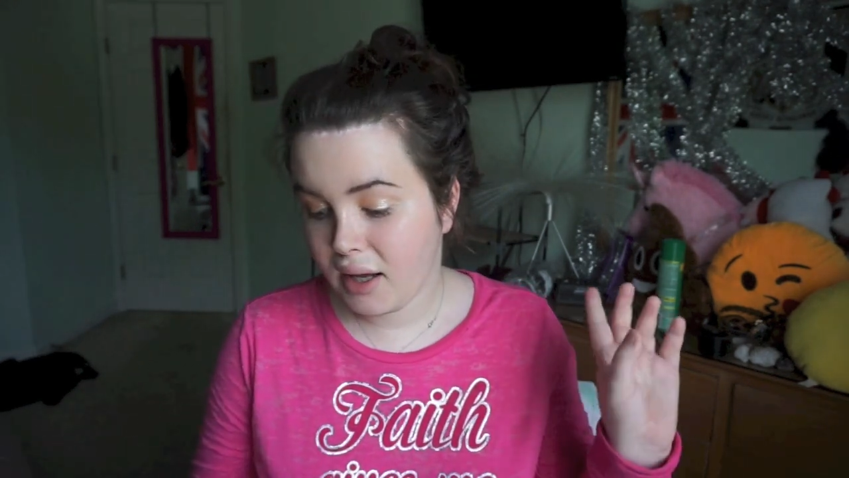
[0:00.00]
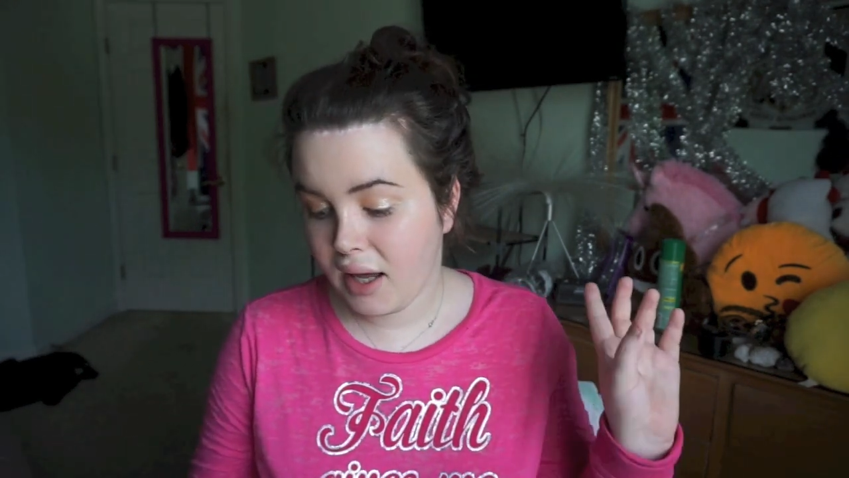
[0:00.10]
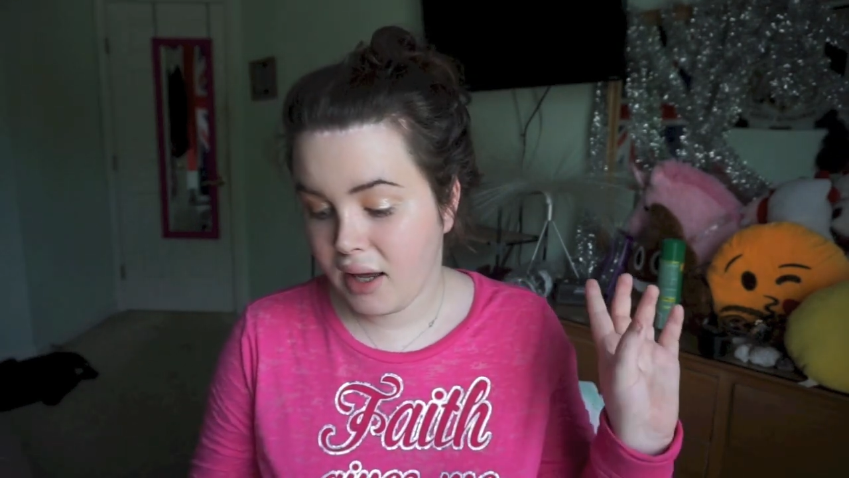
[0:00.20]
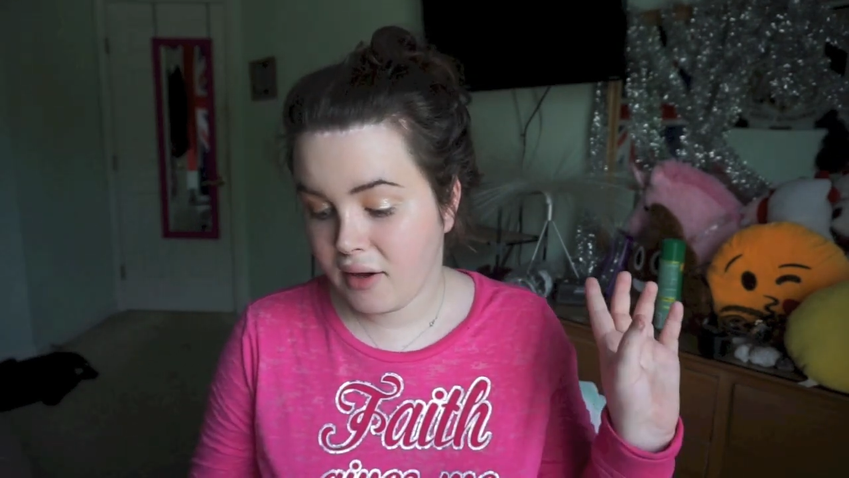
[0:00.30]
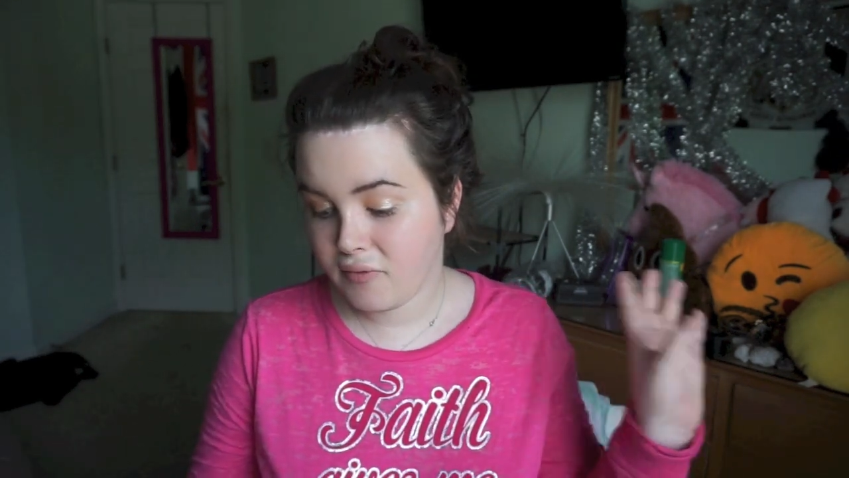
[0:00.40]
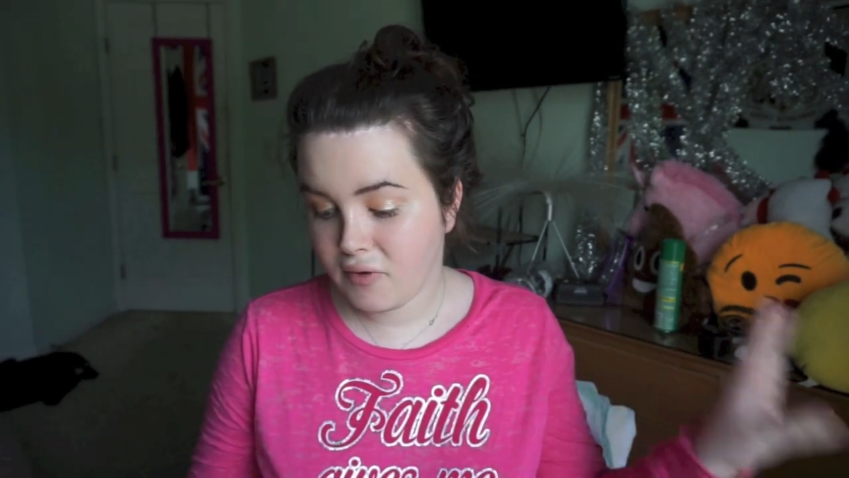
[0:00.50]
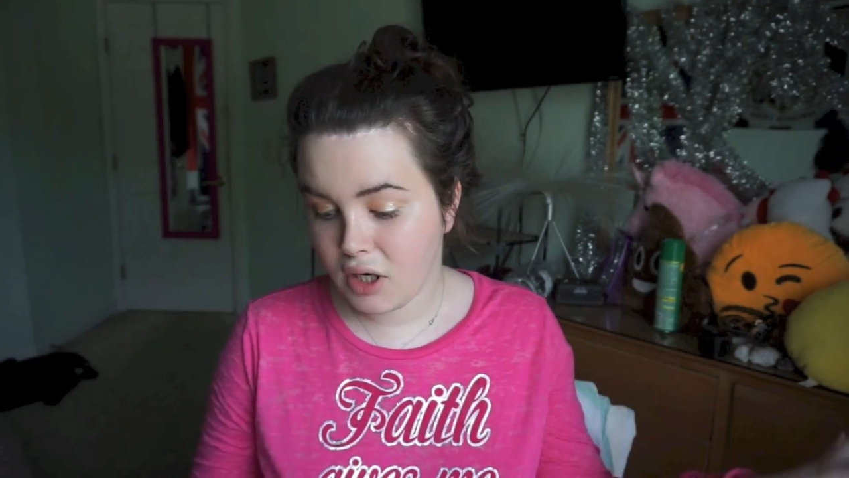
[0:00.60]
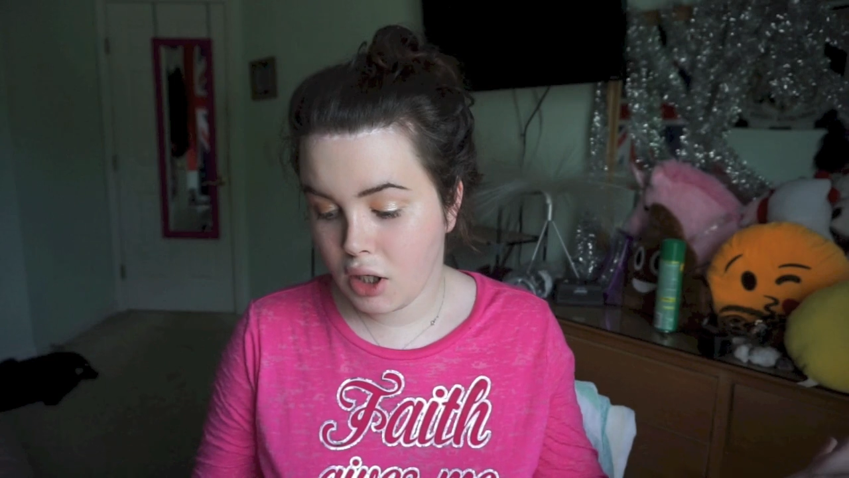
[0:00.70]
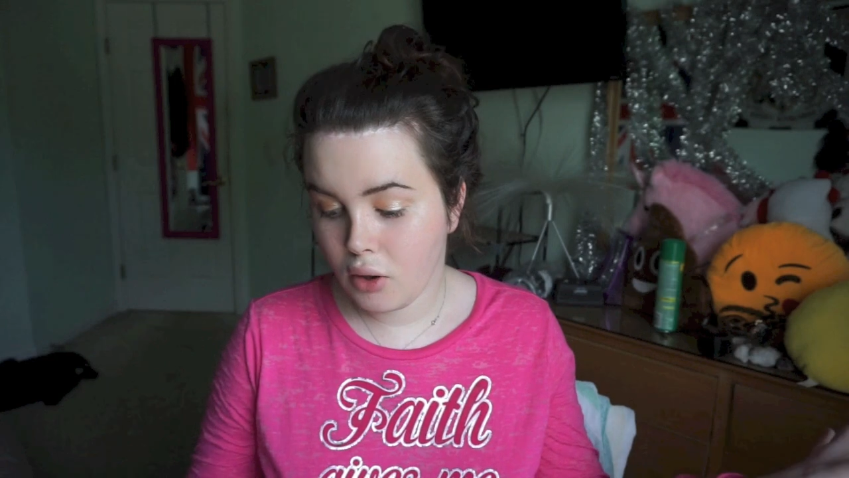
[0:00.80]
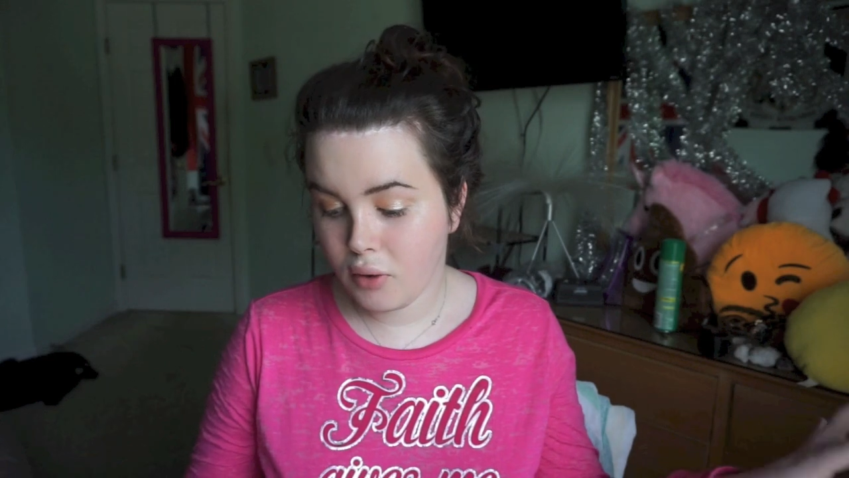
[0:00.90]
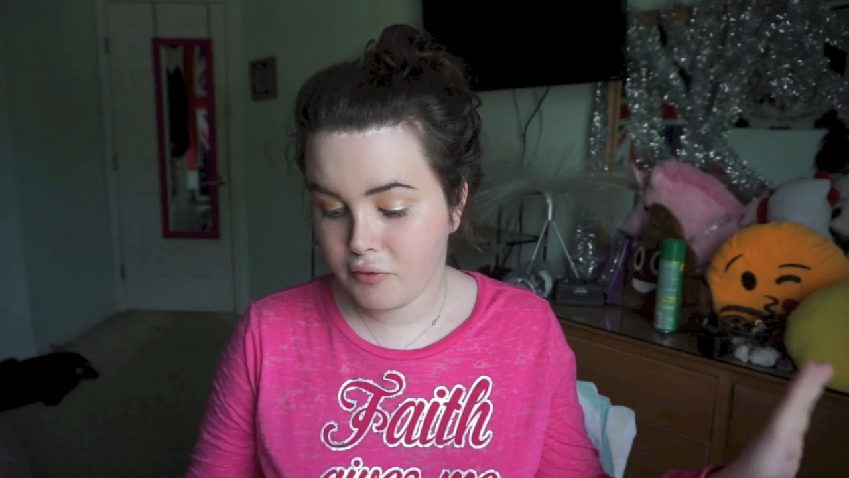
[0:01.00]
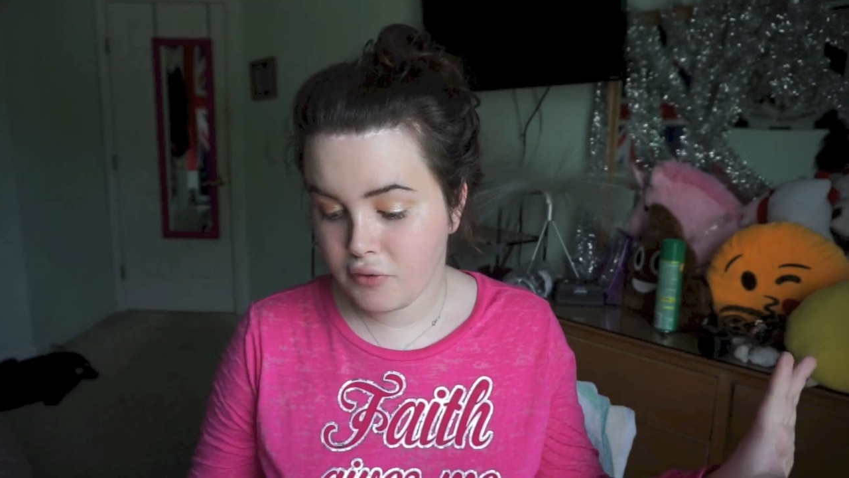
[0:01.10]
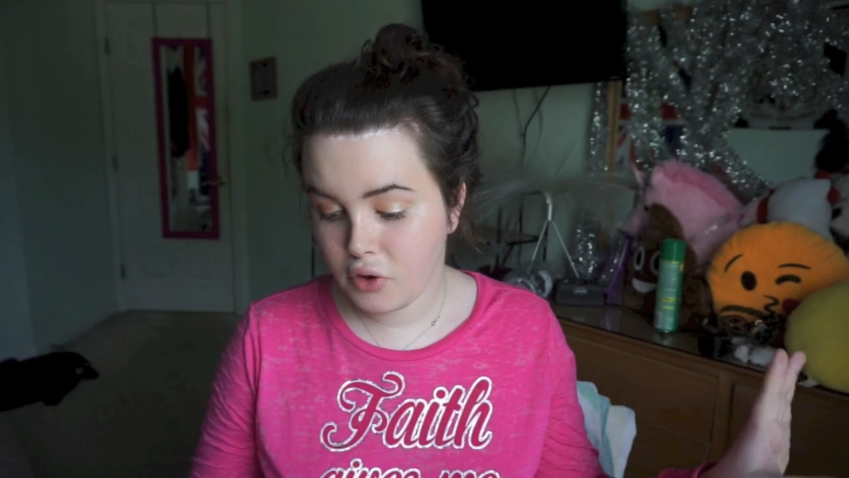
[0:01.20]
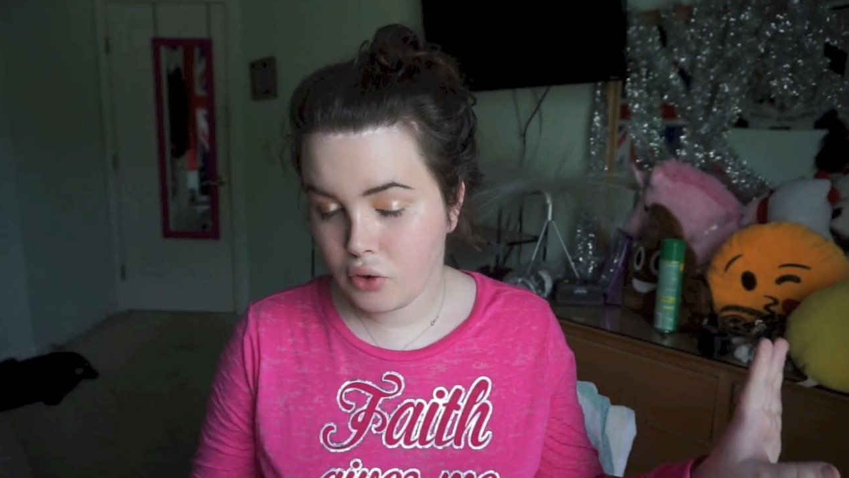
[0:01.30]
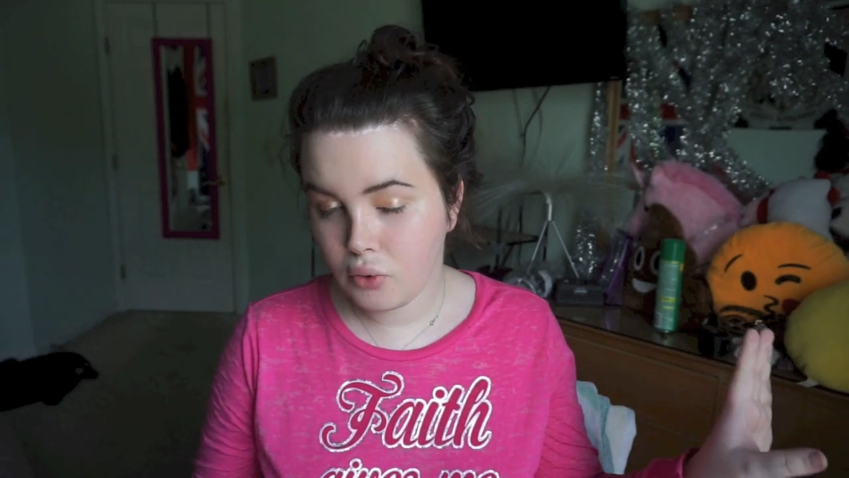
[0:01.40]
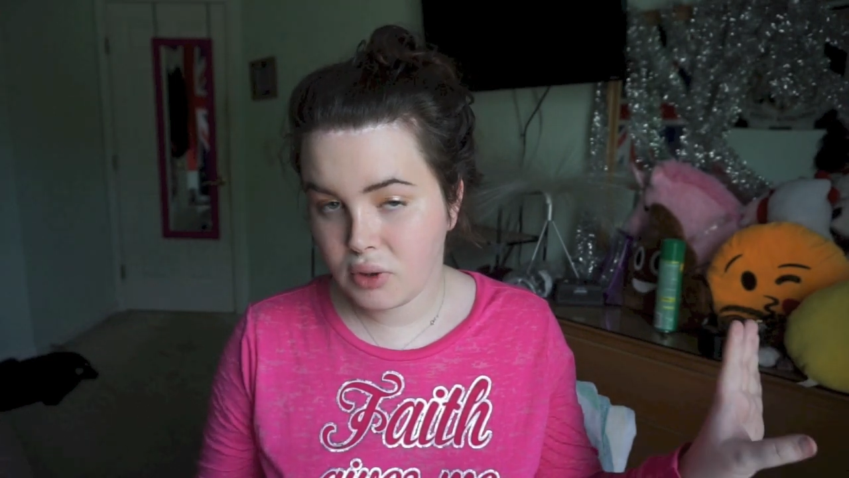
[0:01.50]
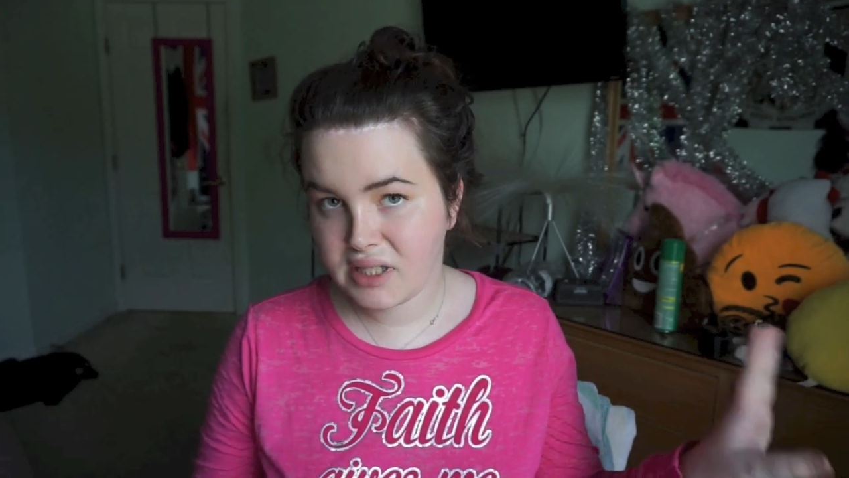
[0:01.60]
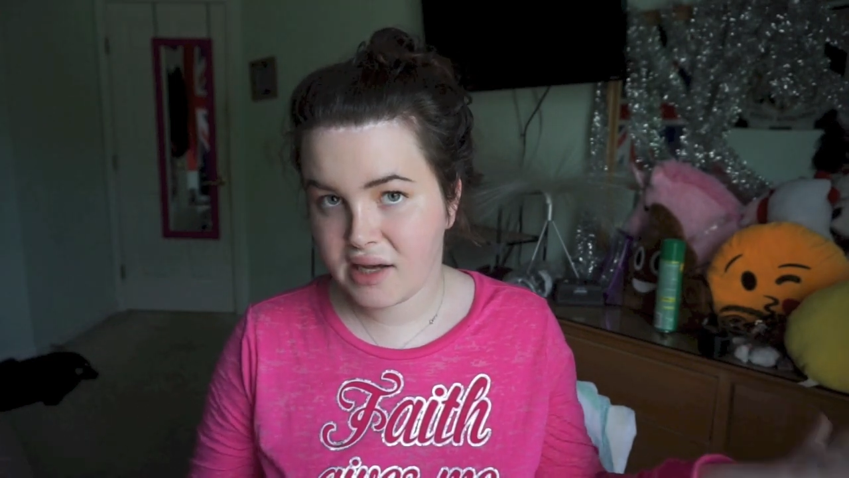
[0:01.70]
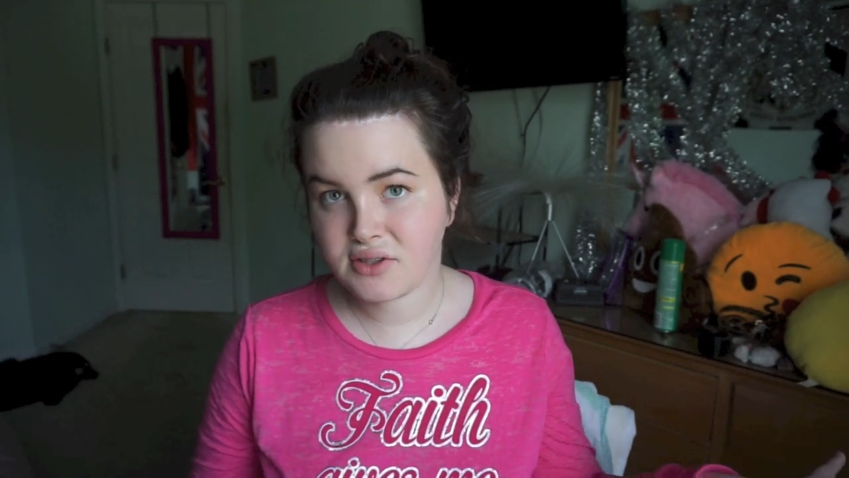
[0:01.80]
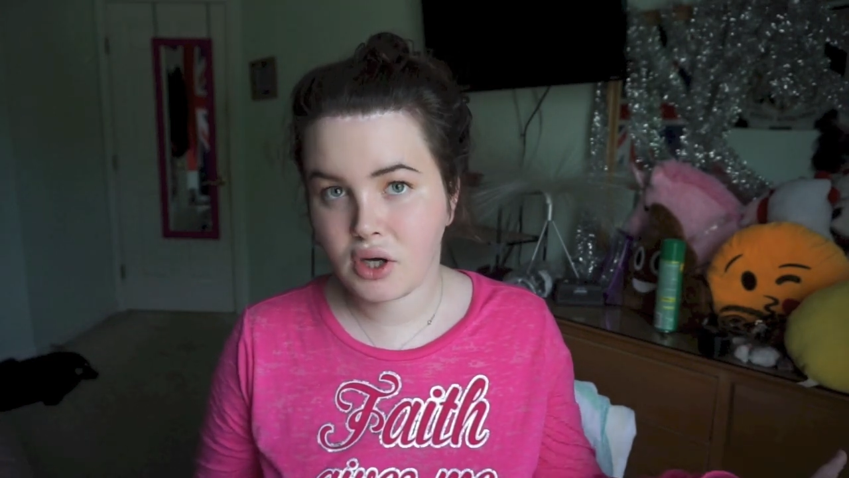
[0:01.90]
a video a few
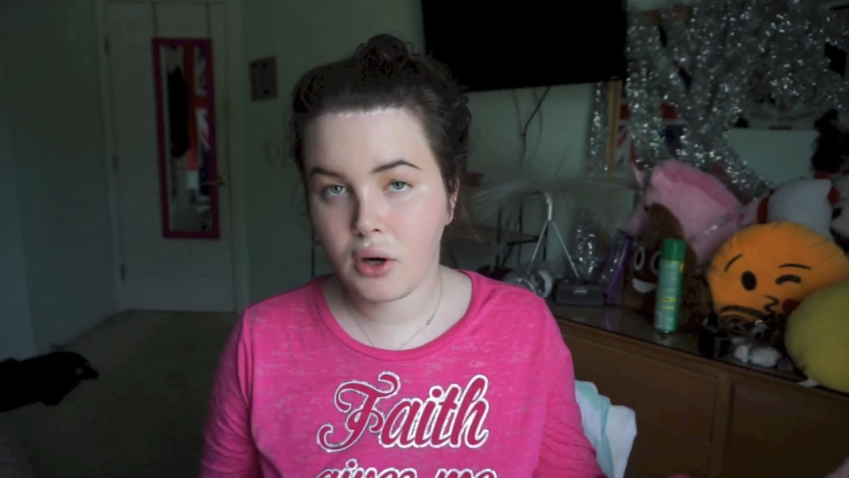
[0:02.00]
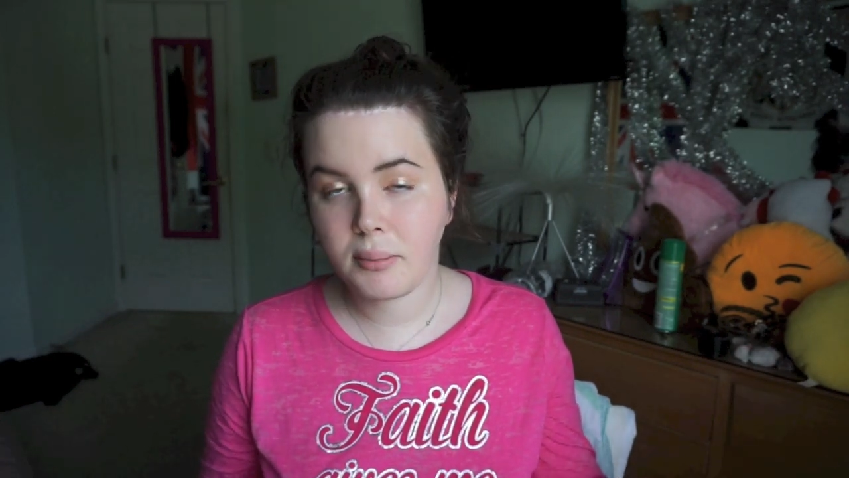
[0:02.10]
days ago,